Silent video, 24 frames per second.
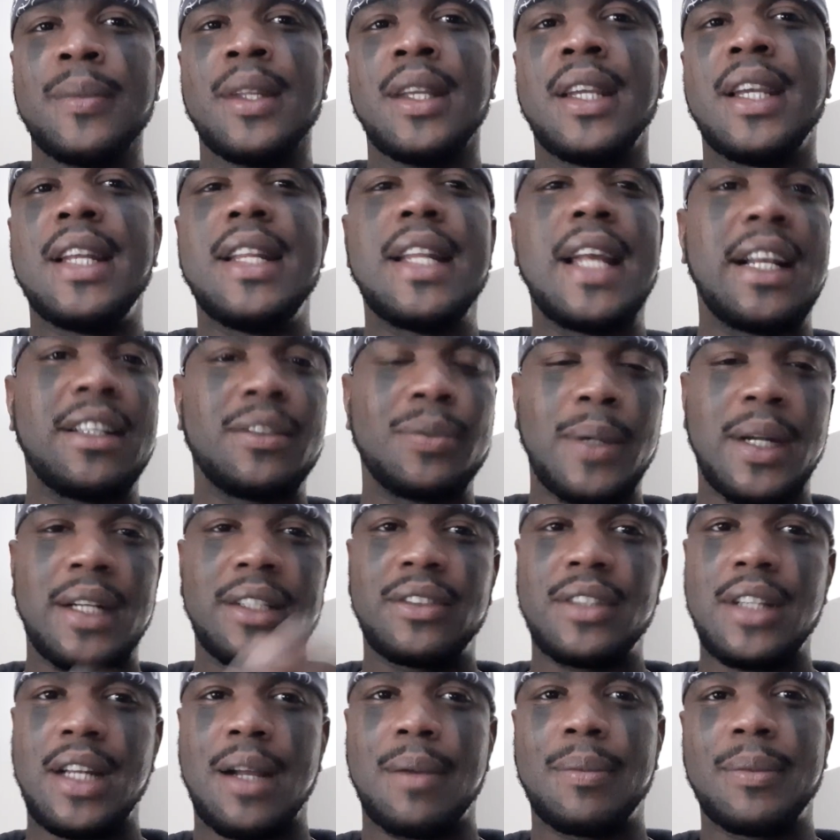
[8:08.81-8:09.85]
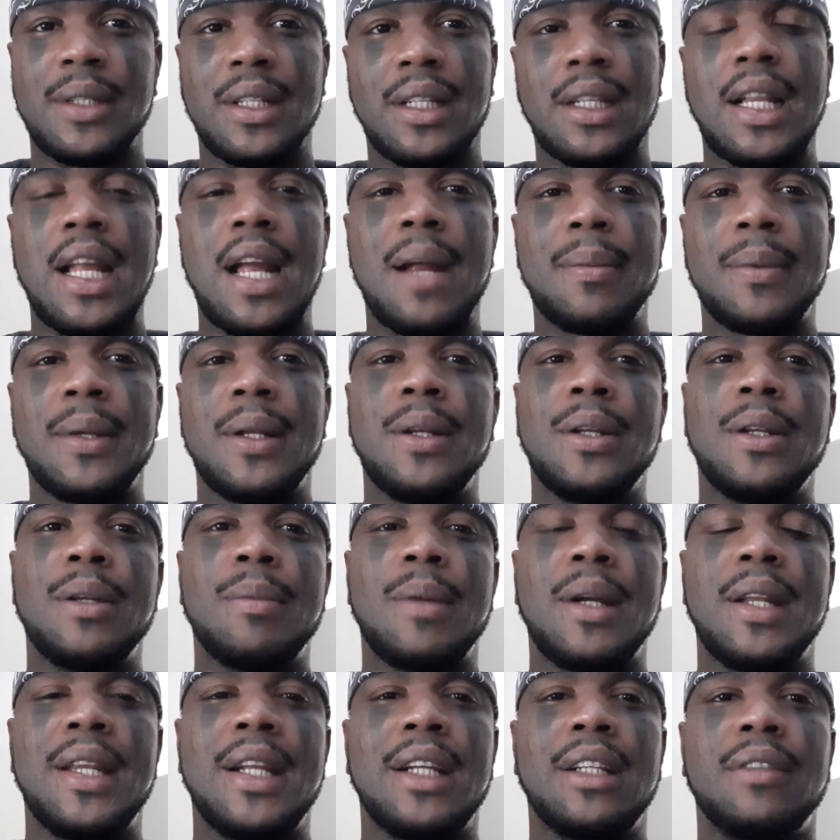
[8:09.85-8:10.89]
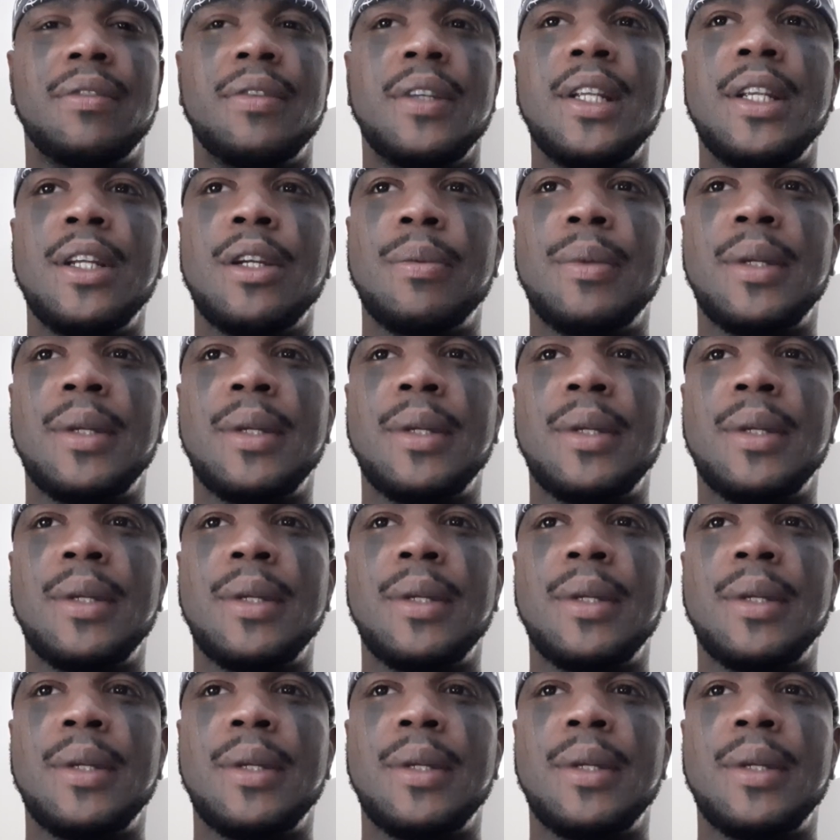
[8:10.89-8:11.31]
And that's why I said I'm going to elaborate it in my next video,